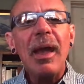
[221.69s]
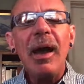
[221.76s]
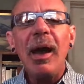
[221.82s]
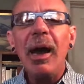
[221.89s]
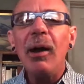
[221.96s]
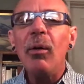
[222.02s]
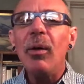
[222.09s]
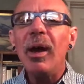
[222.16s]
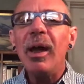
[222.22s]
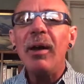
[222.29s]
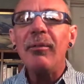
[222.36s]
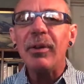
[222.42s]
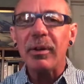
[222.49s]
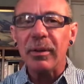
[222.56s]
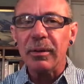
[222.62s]

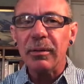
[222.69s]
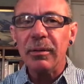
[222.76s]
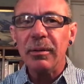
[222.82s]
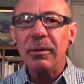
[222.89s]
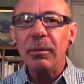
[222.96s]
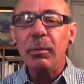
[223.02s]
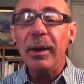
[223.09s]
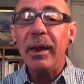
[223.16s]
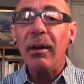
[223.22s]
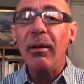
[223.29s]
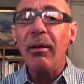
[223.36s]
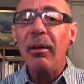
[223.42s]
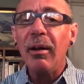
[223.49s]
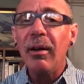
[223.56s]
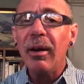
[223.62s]
However, we
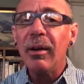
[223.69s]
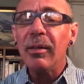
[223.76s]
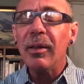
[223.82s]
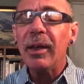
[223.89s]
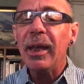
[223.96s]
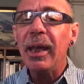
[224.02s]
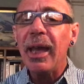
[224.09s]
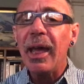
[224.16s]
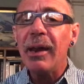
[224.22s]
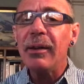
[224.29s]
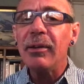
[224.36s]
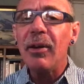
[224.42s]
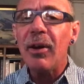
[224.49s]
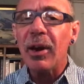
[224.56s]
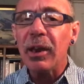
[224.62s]
are looking at
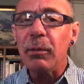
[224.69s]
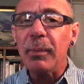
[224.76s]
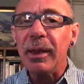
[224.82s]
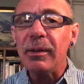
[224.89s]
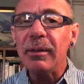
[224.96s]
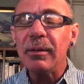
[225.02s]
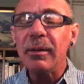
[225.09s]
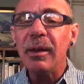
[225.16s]
an argument